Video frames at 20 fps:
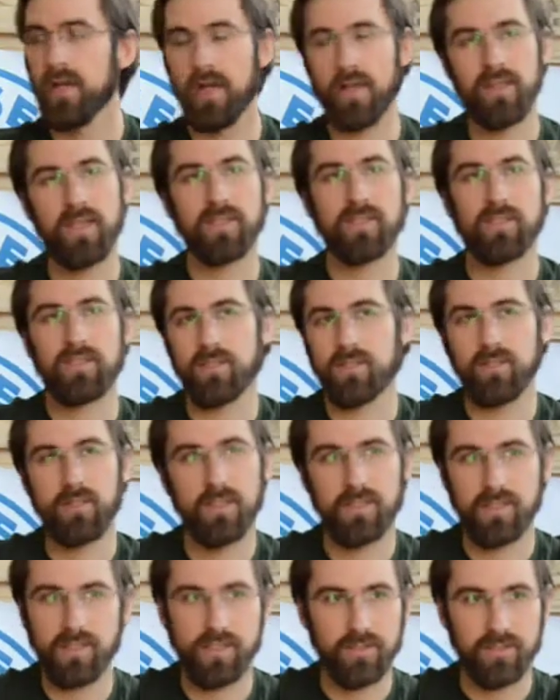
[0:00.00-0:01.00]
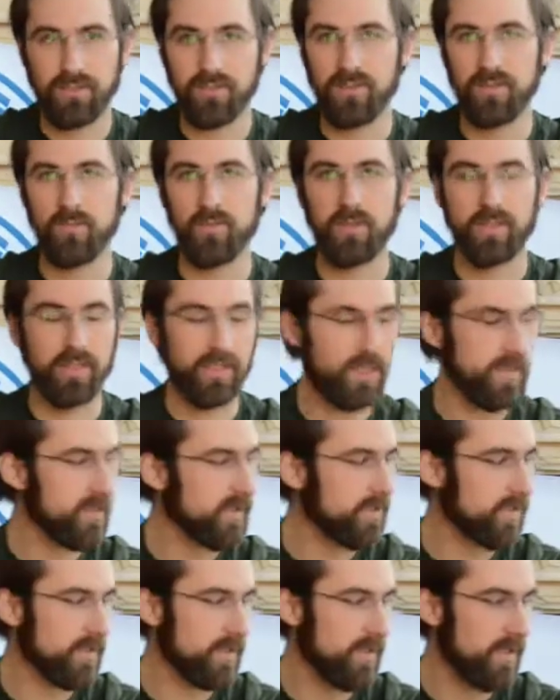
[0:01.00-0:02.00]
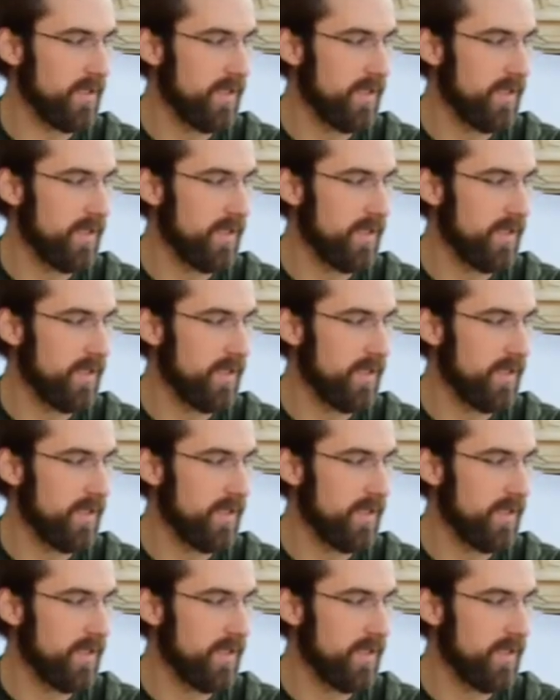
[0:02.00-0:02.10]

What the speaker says: And that's essentially what it is.